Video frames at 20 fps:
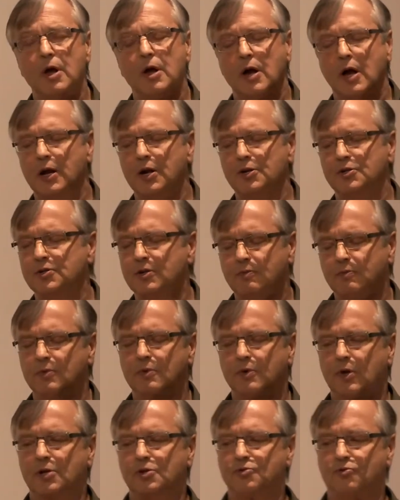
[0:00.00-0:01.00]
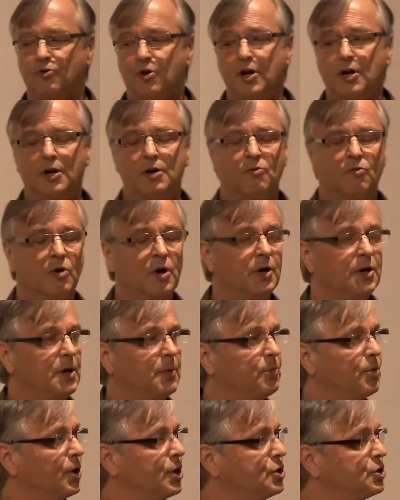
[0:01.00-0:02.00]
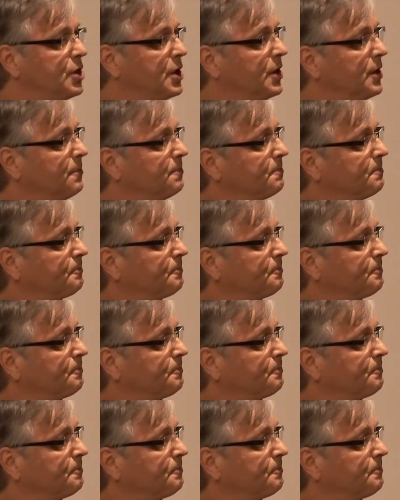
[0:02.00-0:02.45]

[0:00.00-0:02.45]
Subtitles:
And it's really, really appreciated.